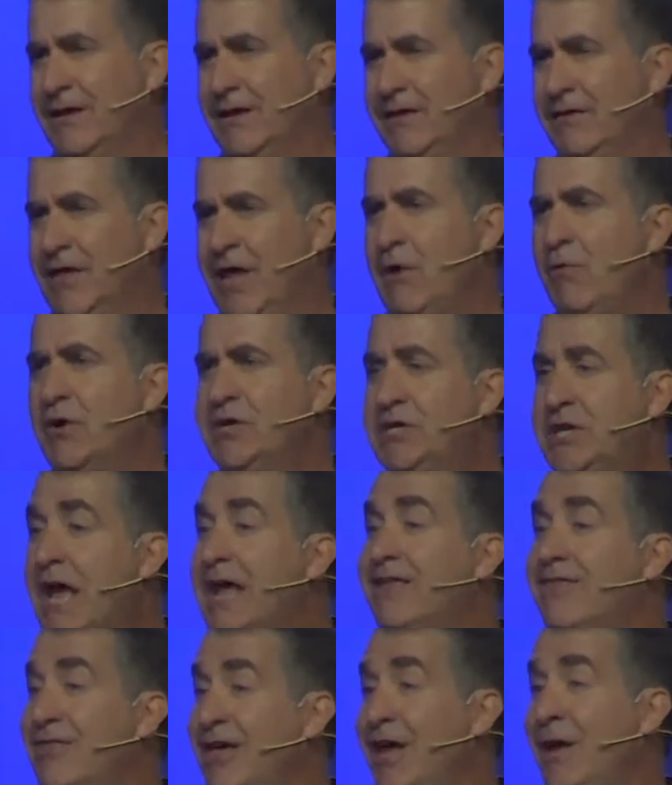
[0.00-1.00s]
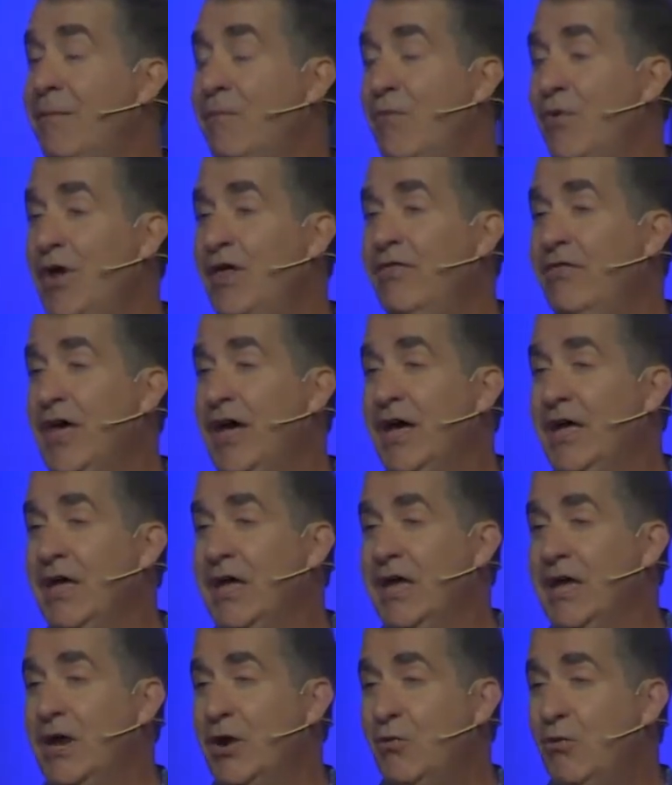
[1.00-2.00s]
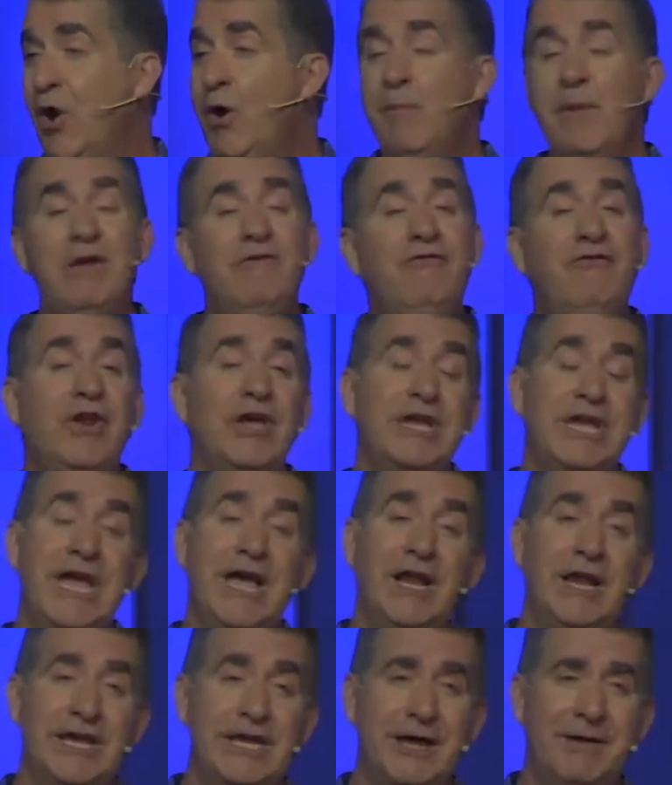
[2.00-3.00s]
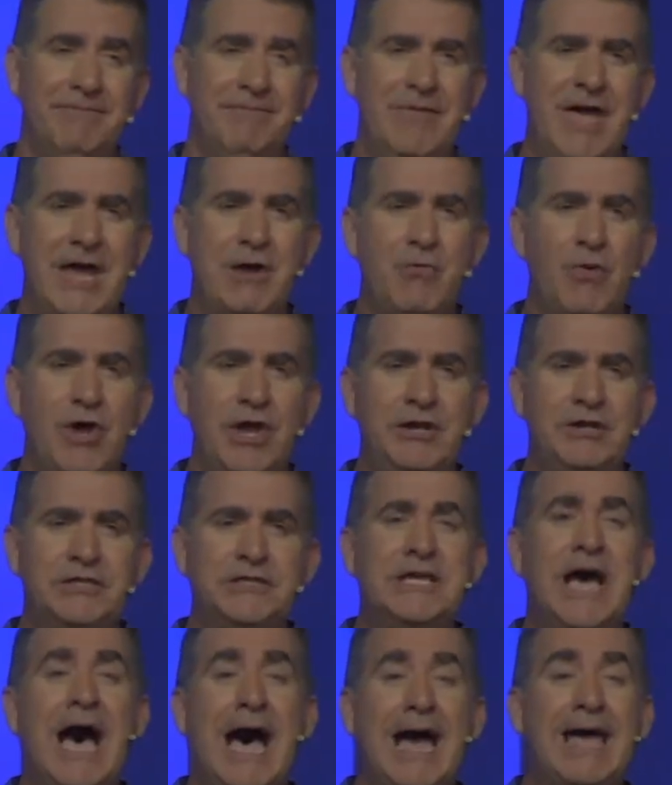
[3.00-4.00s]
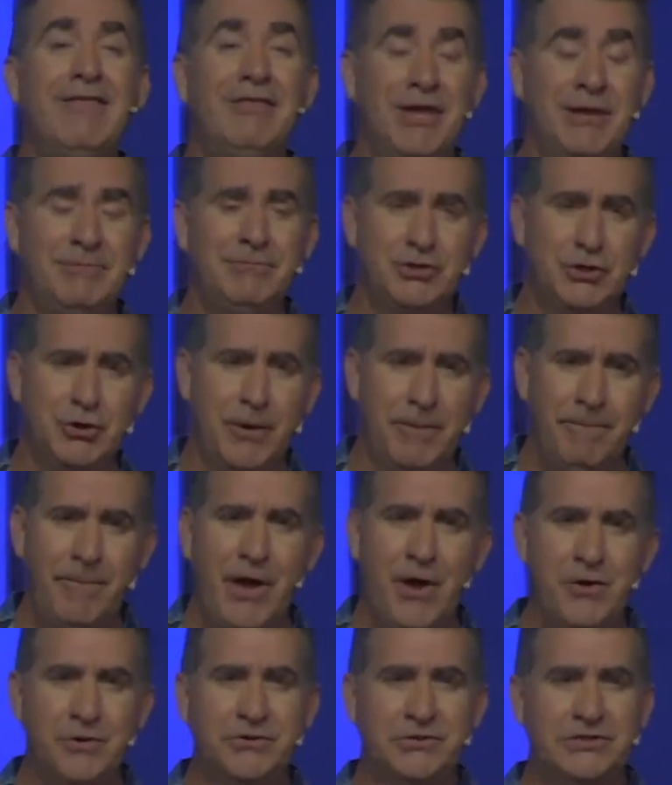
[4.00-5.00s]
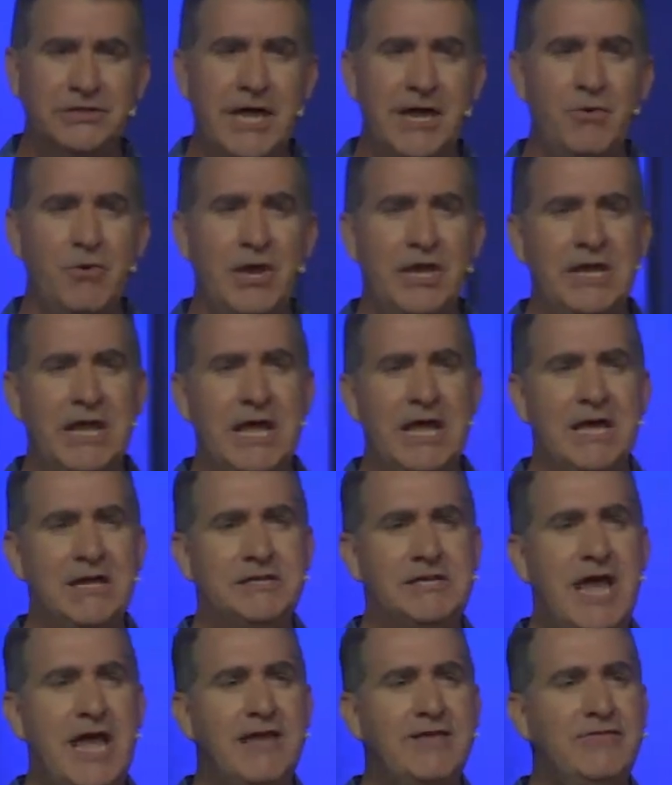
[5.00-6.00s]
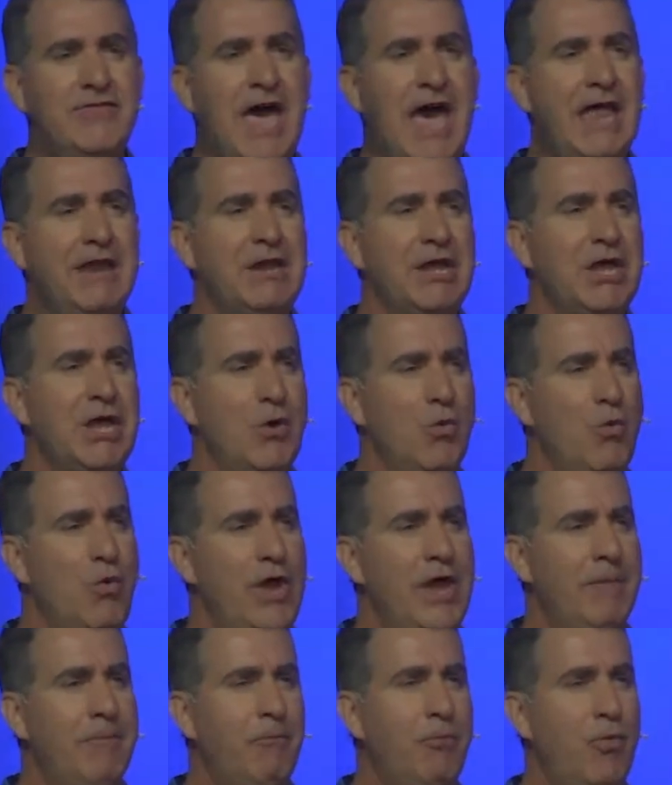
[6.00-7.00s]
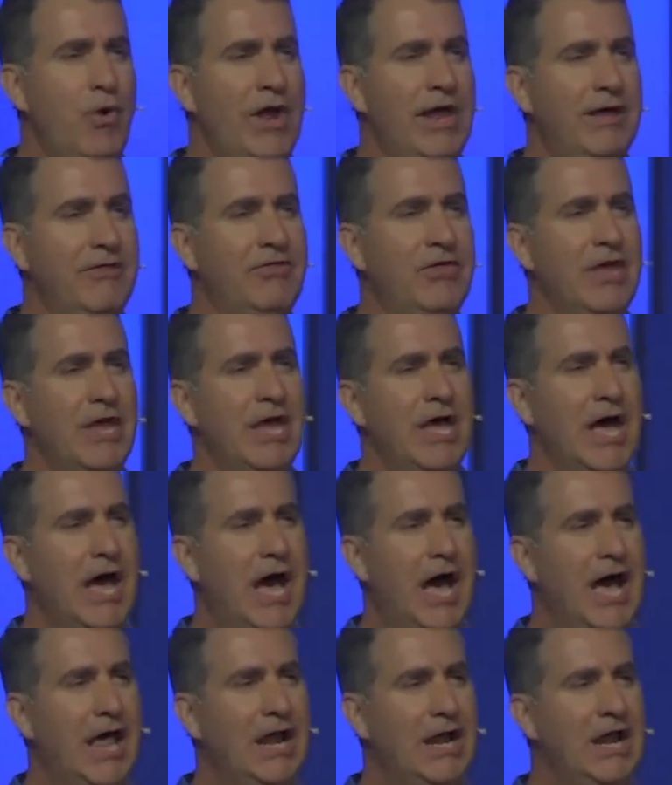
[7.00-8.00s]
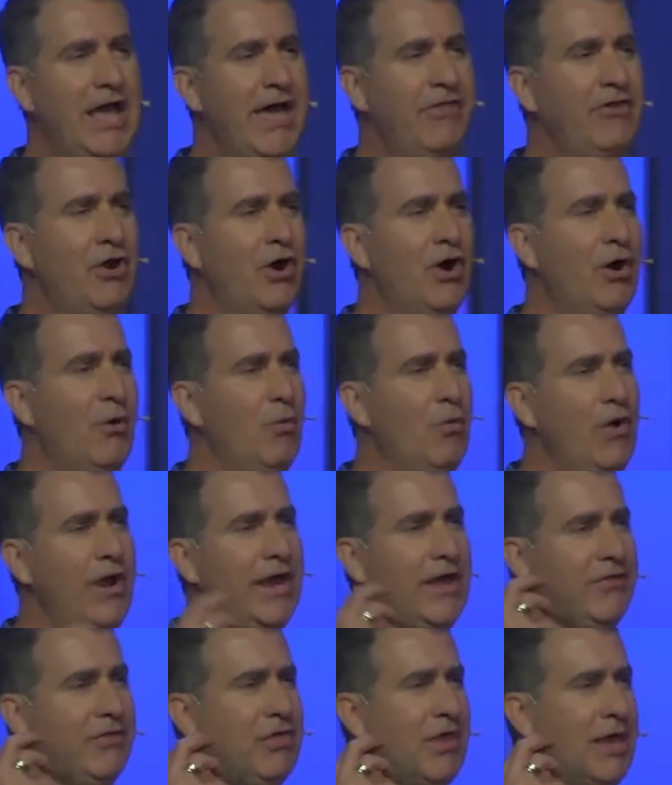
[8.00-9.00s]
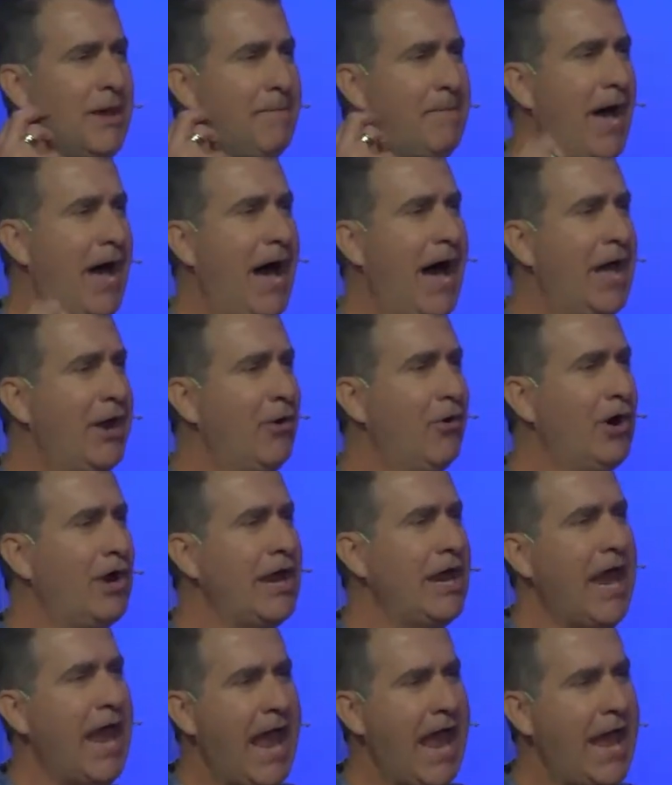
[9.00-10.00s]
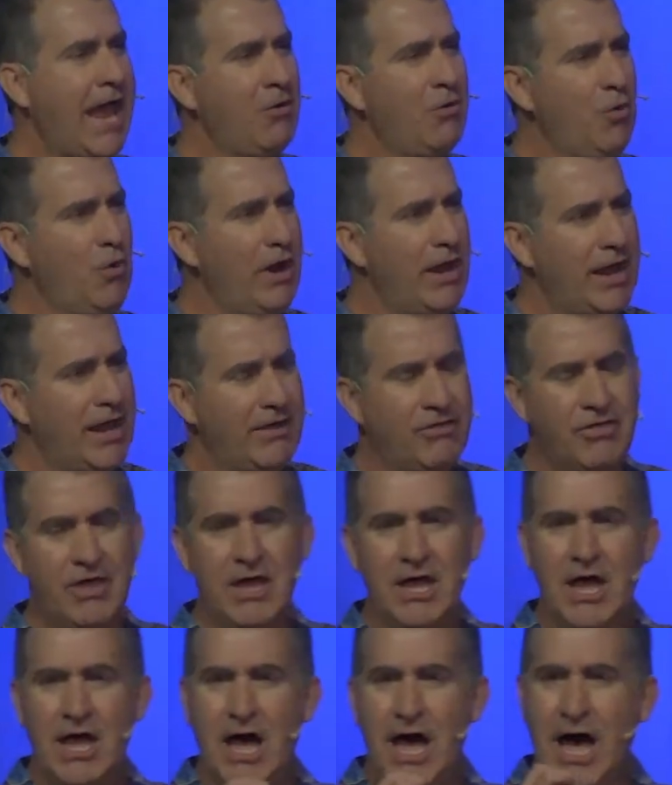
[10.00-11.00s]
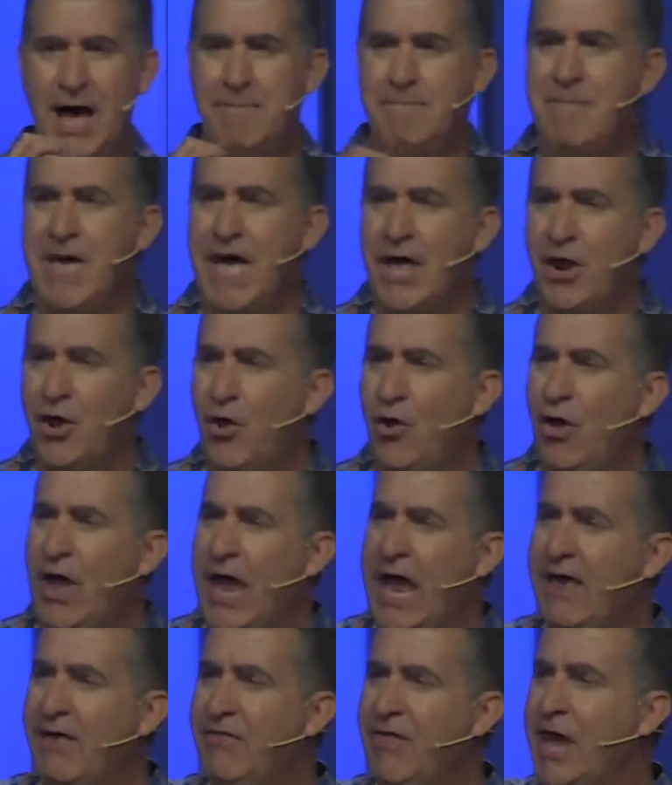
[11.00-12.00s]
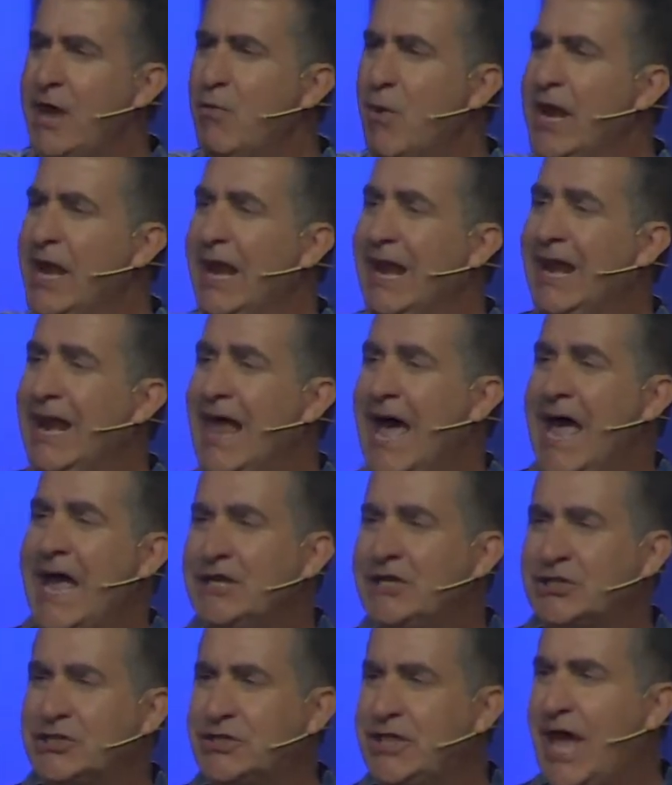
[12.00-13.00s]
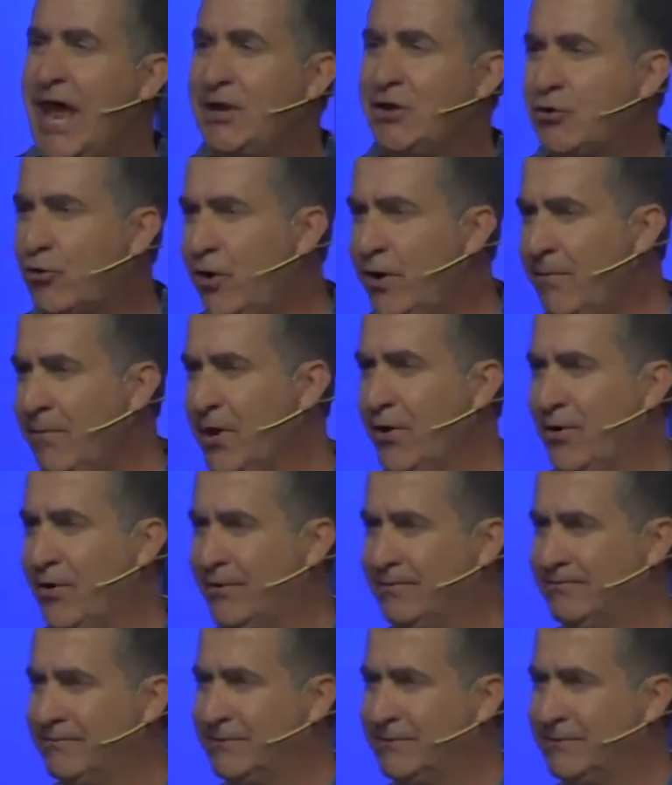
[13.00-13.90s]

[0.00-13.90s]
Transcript: They would take them with a Roman flagellum, they would tie them to a post, they would take that whip with uh, leather, with pottery, and with uh, metal and they would lash that criminal